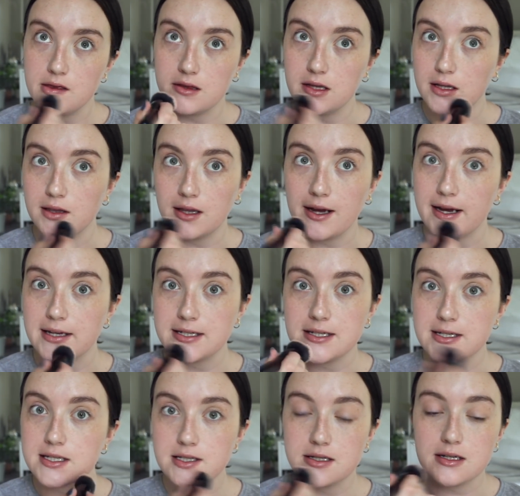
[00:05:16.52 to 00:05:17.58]
the
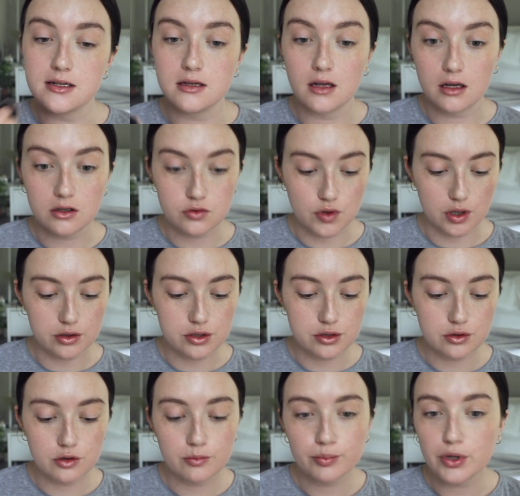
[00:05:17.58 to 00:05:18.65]
lightest in like
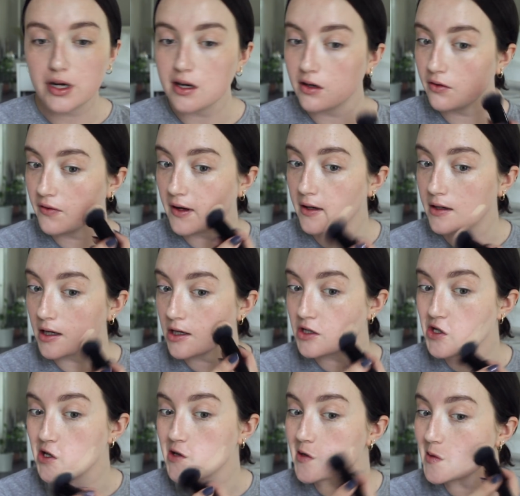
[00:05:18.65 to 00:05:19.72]
drugstore brand
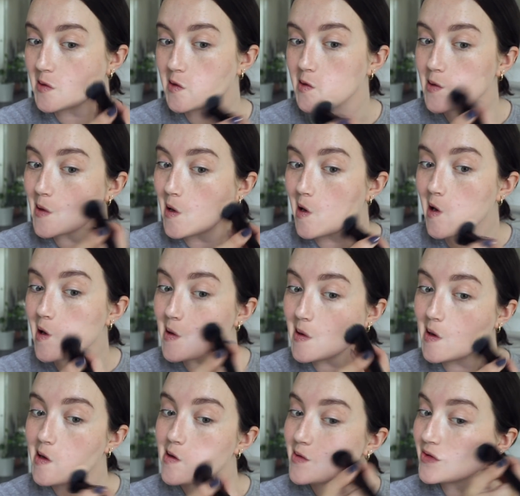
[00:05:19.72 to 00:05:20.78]
foundations,
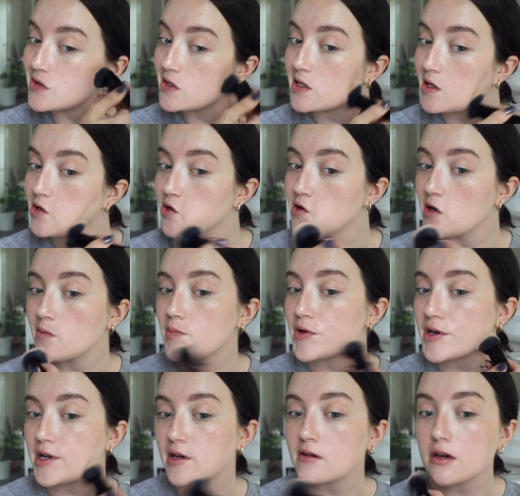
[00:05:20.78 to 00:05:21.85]
and this is actually a
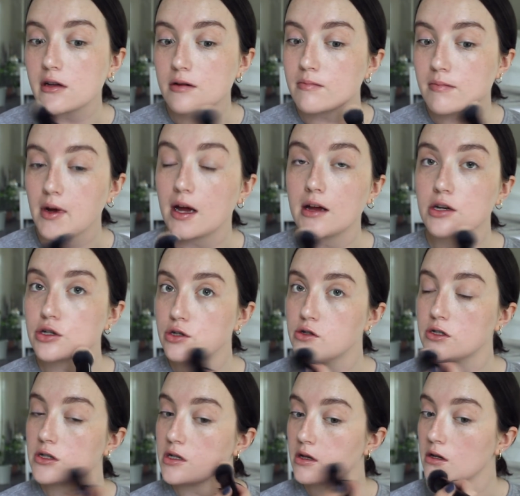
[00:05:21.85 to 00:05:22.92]
pretty good match.
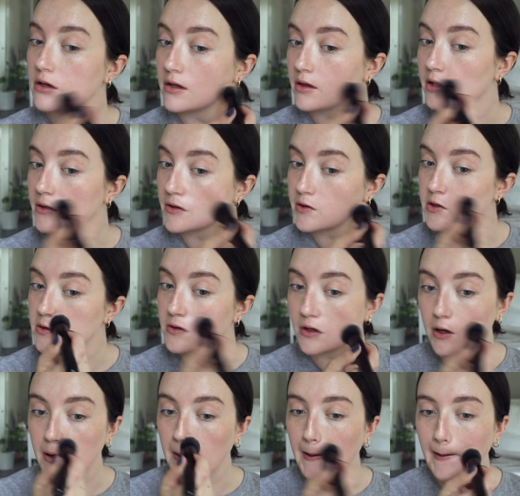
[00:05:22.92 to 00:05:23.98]
Usually they're a little too
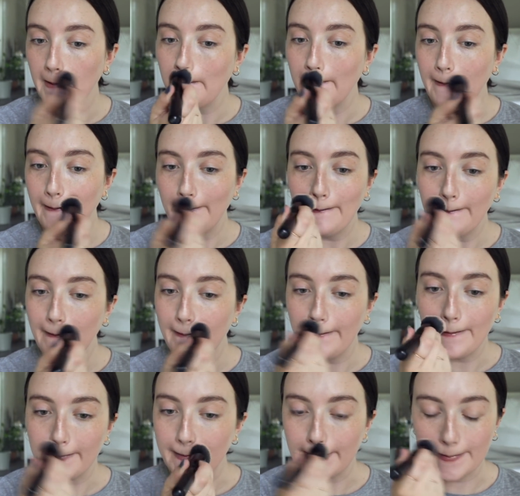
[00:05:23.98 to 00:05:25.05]
dark,
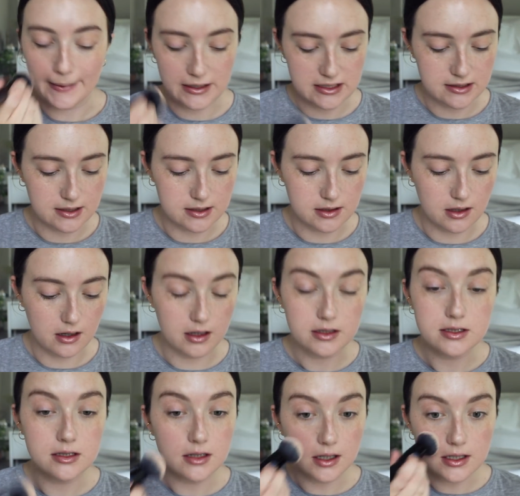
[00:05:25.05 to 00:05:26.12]
as long as it doesn't
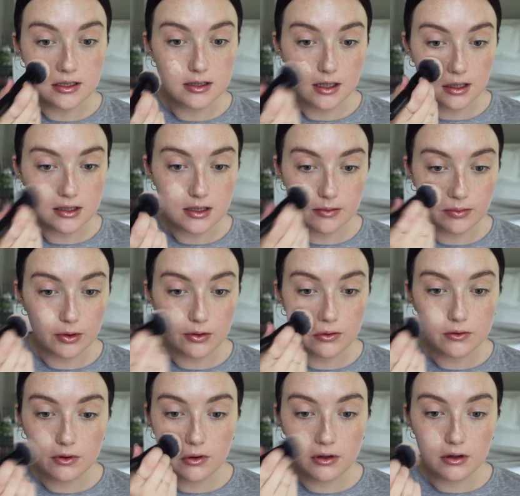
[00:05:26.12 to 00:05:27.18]
oxidize, I
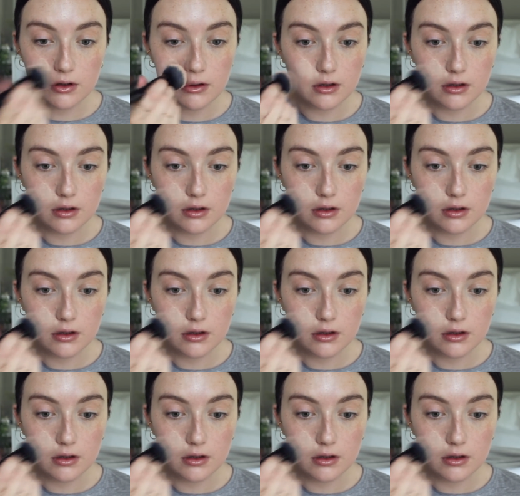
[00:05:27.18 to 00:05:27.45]
suppose.